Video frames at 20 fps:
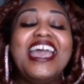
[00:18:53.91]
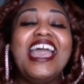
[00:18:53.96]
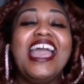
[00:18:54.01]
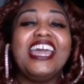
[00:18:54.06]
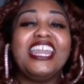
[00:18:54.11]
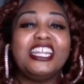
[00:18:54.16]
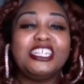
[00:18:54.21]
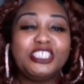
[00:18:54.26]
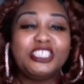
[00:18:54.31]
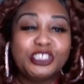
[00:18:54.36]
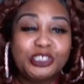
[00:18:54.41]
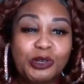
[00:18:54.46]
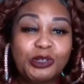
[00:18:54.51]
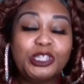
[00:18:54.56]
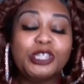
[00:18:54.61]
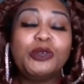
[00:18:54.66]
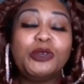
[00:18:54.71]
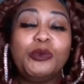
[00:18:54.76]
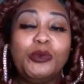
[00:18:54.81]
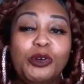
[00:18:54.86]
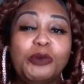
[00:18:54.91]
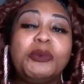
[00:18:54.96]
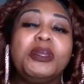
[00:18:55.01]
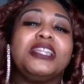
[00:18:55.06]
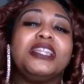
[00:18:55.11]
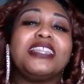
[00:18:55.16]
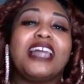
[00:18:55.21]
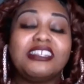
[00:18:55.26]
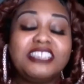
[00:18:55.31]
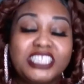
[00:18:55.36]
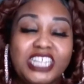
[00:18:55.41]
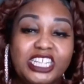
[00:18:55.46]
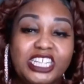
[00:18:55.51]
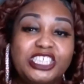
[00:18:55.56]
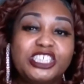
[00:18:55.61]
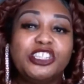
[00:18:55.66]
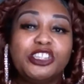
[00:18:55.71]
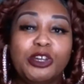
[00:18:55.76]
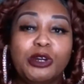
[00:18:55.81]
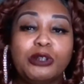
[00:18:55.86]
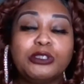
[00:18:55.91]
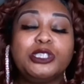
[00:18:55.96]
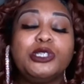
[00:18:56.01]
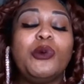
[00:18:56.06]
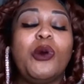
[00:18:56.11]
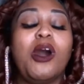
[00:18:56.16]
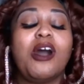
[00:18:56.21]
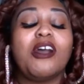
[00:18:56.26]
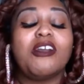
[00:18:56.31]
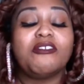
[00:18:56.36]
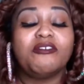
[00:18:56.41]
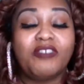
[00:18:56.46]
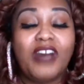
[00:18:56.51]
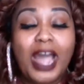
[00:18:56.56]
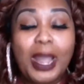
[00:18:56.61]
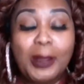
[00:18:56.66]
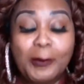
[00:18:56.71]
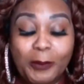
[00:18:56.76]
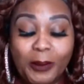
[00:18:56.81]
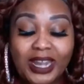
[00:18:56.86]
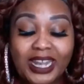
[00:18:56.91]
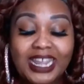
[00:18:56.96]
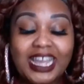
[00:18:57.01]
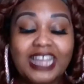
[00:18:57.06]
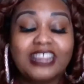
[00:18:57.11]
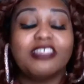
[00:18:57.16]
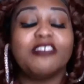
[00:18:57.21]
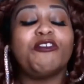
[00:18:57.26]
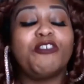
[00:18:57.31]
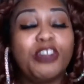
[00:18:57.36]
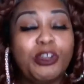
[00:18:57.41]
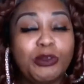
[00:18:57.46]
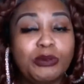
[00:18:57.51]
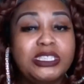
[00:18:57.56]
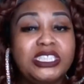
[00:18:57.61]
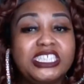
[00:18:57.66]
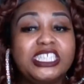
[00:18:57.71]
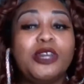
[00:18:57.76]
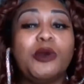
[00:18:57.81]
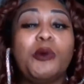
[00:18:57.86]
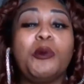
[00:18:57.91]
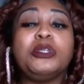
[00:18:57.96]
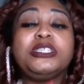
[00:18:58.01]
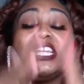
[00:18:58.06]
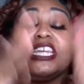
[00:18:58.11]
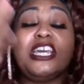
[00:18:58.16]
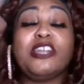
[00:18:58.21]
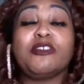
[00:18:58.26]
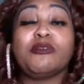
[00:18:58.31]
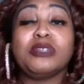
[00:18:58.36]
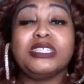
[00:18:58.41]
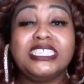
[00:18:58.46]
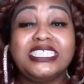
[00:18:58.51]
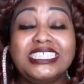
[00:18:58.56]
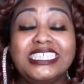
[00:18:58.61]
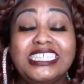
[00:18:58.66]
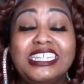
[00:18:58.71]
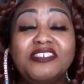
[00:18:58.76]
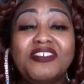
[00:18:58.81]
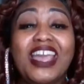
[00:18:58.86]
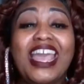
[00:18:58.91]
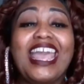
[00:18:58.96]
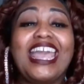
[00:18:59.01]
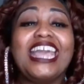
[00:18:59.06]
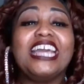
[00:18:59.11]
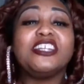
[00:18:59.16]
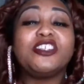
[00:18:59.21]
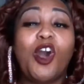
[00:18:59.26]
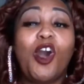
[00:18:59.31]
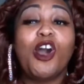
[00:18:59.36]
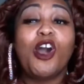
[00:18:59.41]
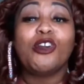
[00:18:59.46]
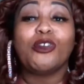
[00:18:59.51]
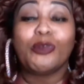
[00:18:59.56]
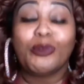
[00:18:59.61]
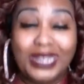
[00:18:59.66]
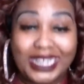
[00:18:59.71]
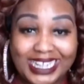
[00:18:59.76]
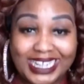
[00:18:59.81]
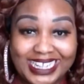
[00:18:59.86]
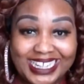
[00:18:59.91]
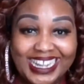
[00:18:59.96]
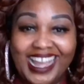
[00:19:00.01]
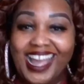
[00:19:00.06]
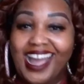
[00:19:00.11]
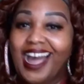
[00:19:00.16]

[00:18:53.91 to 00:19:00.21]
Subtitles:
And it truly will be life-changing to those who are vibrating at the frequency in which they can receive and are ready.